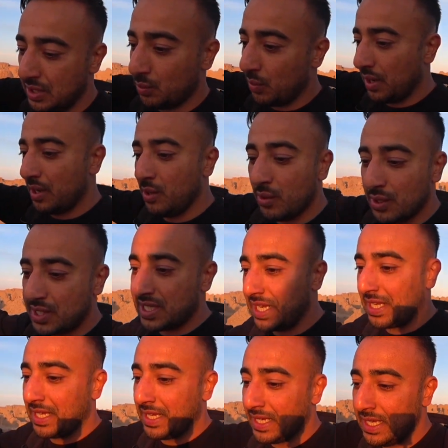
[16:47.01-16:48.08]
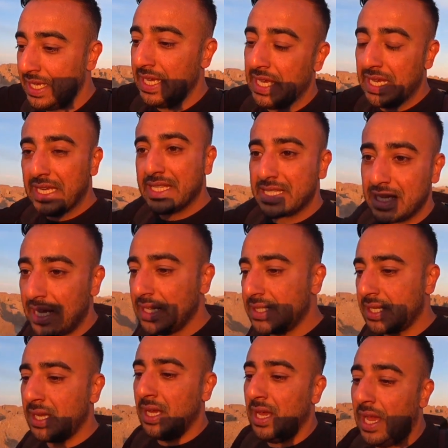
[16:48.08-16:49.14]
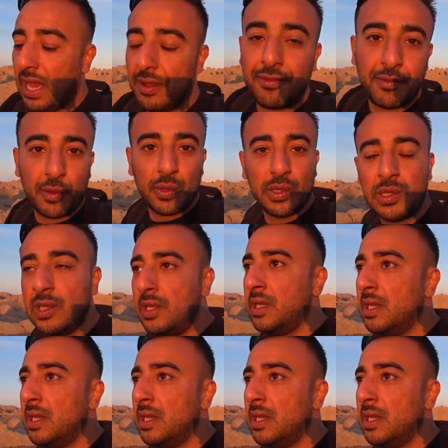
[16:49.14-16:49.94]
What you are selling is not a full,